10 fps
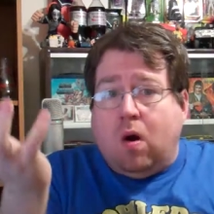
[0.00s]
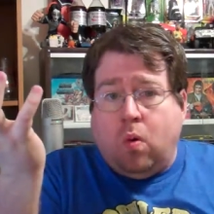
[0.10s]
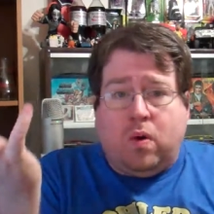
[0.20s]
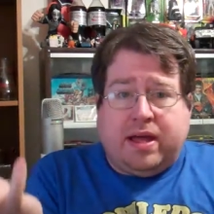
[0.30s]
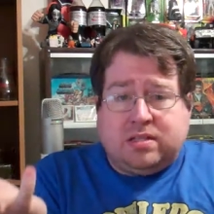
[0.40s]

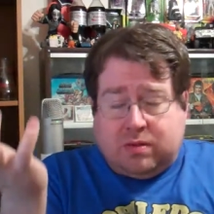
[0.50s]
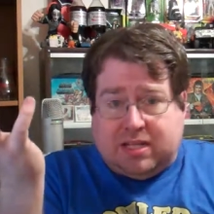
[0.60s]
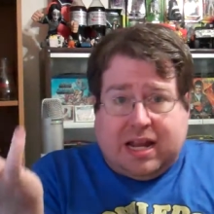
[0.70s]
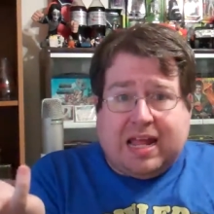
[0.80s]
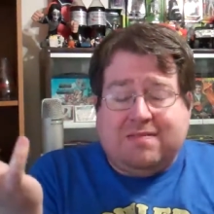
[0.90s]
always was
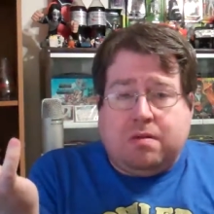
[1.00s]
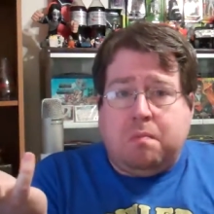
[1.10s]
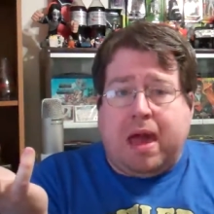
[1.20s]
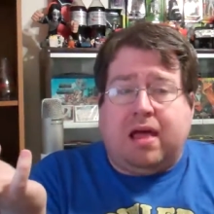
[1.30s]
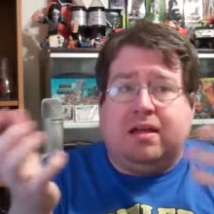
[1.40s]
an even
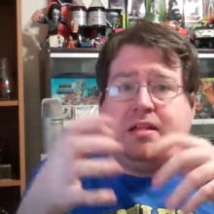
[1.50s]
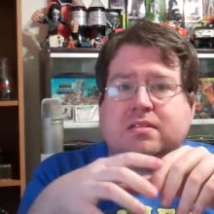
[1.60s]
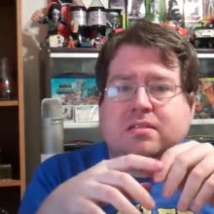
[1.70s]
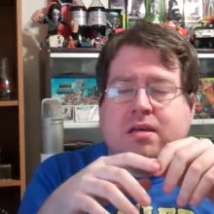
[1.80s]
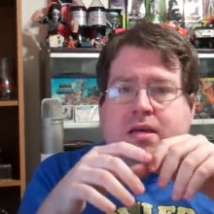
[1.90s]

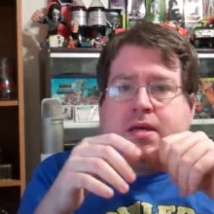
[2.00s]
balance.